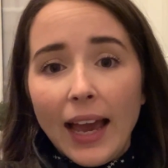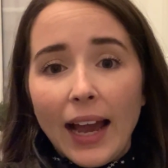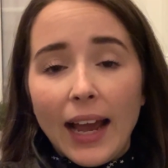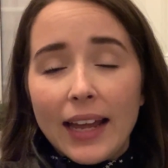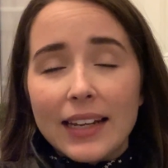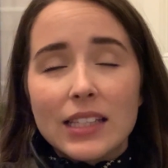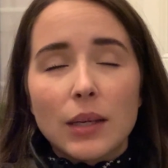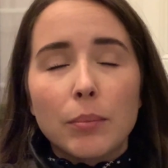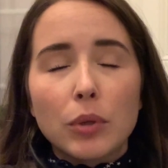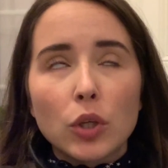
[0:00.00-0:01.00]
and it's
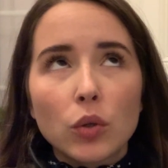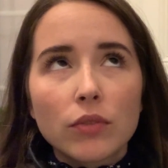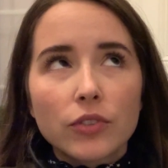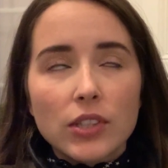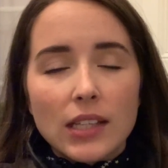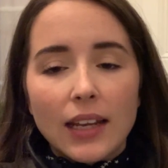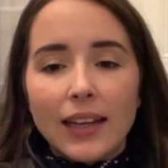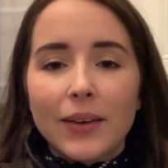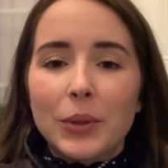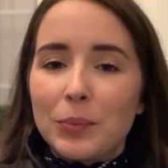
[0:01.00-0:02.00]
a beautiful
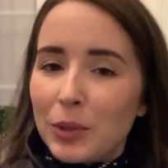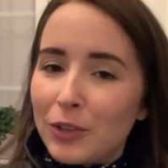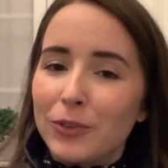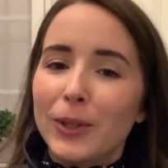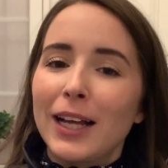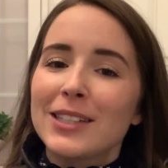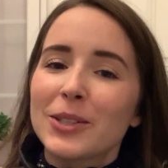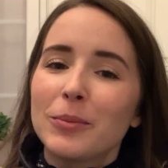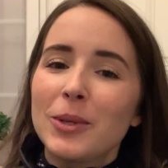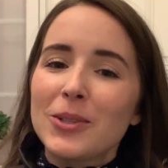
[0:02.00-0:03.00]
setting with beautiful
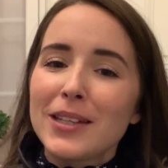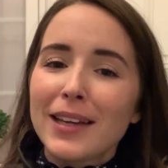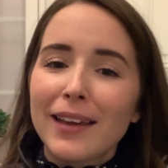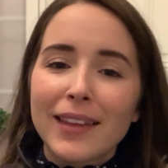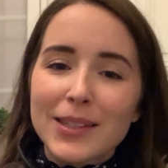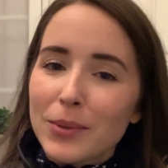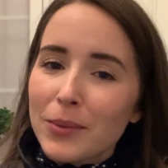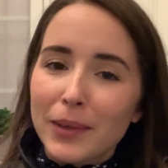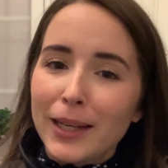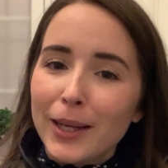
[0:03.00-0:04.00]
classical music, and that's
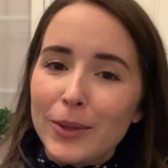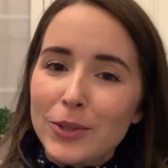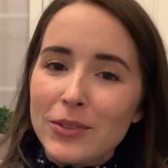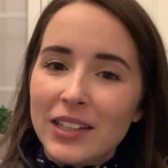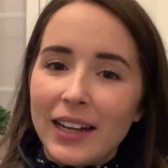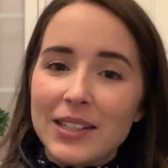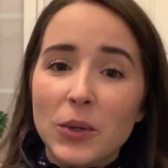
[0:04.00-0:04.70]
what we're gonna go do tonight.